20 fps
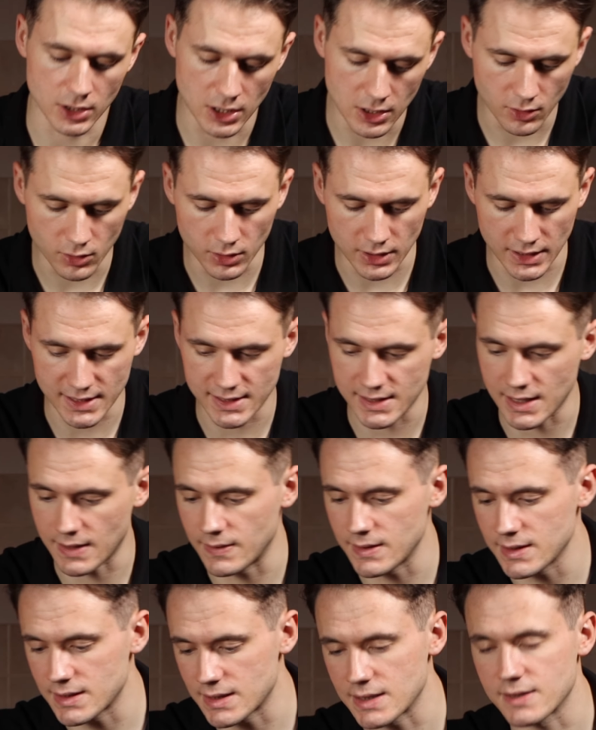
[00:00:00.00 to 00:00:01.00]
You could
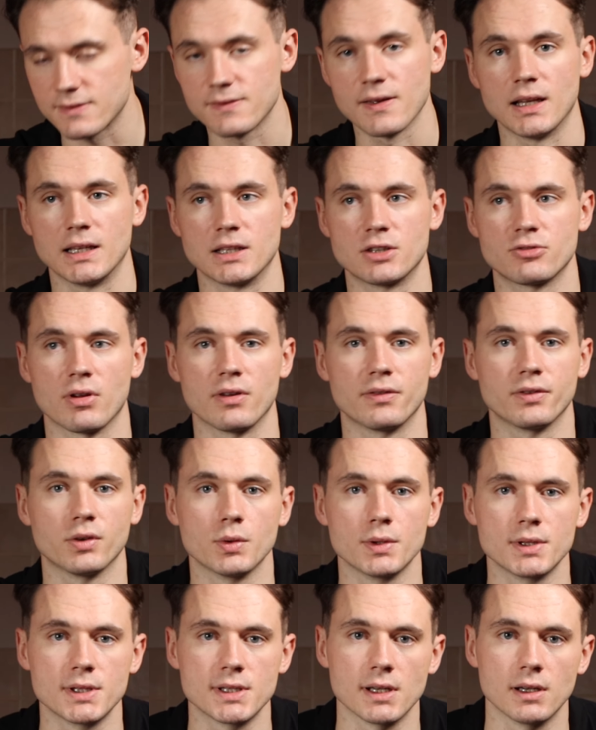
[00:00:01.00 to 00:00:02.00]
extend this. It's fairly
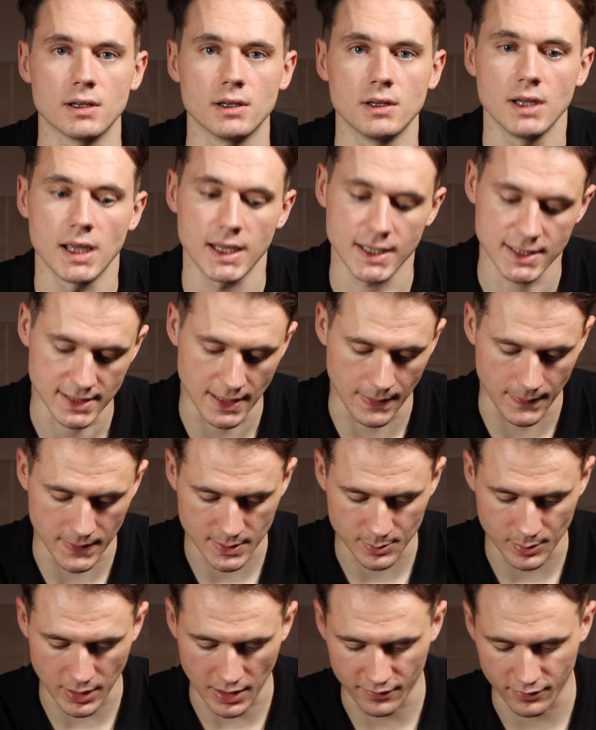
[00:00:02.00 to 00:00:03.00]
straightforward to extend this
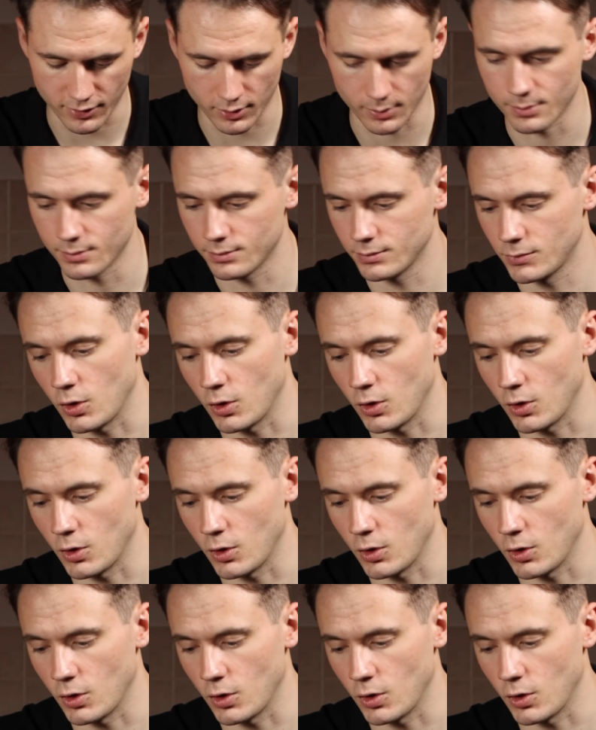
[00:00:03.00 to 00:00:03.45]
platform.